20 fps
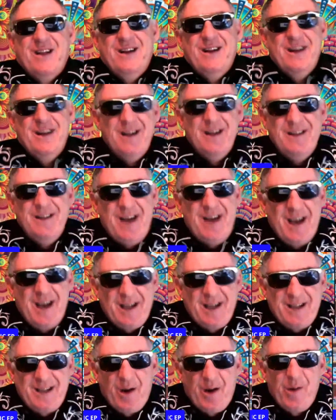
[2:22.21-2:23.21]
No, no,
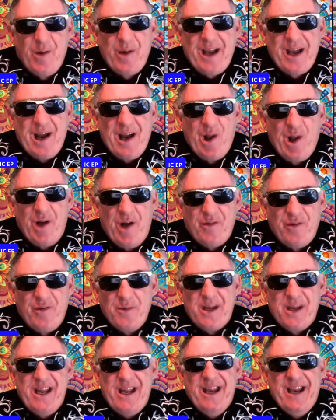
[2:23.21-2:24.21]
don't worry. We're going live. I'm
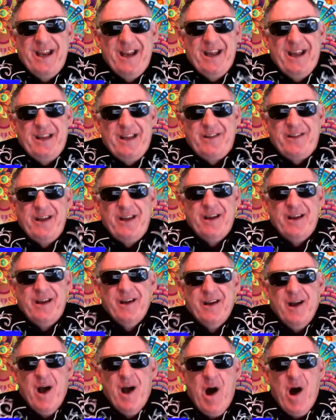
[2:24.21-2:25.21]
not eating anything.
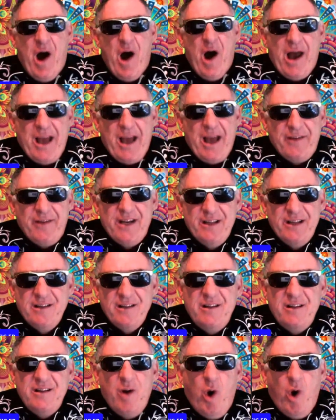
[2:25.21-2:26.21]
Okay. I love it.
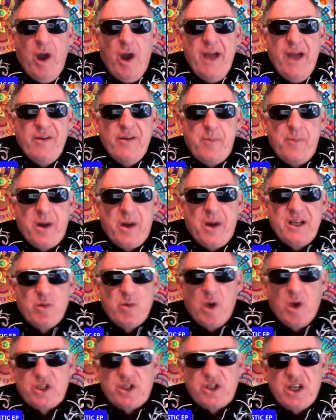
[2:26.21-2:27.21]
Everybody's
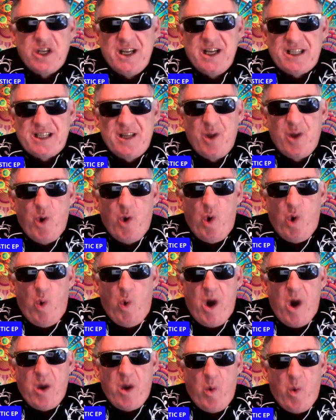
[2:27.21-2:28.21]
watching us and they're all
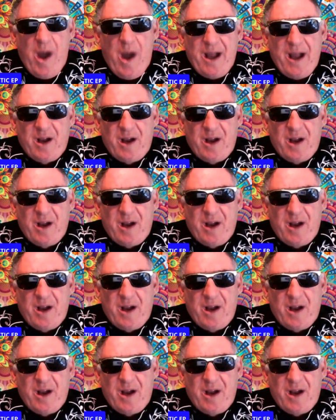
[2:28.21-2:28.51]
wide awake